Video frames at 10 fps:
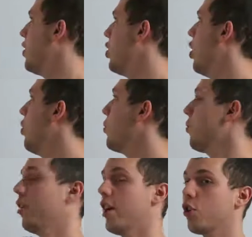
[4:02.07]
A
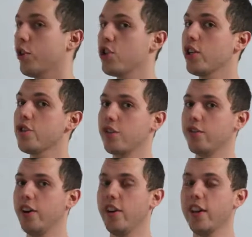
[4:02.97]
lot of Christians are
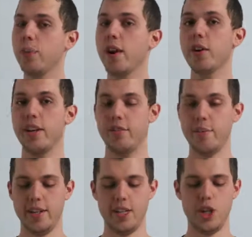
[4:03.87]
very wary of
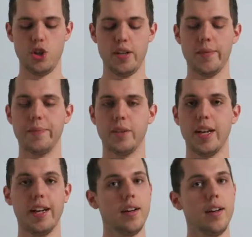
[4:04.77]
meditation,
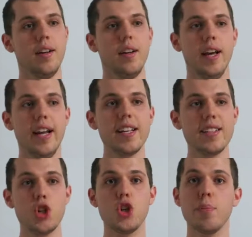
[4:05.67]
okay? And as
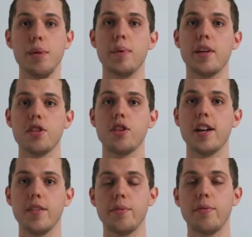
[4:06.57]
they should be, because a
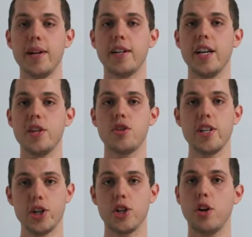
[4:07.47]
lot of meditations
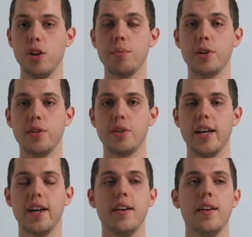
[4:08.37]
actually harm you,
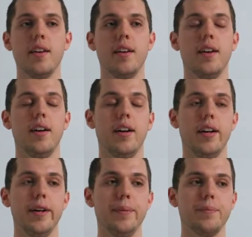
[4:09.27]
okay?
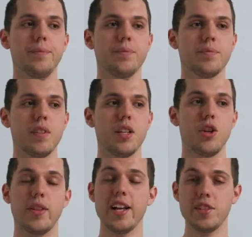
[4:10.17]

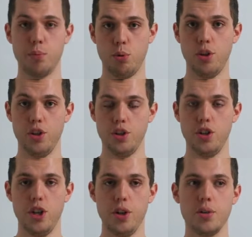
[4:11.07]
So that's important to
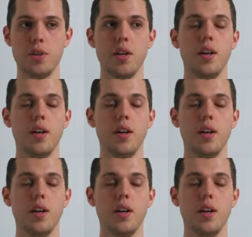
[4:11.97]
note.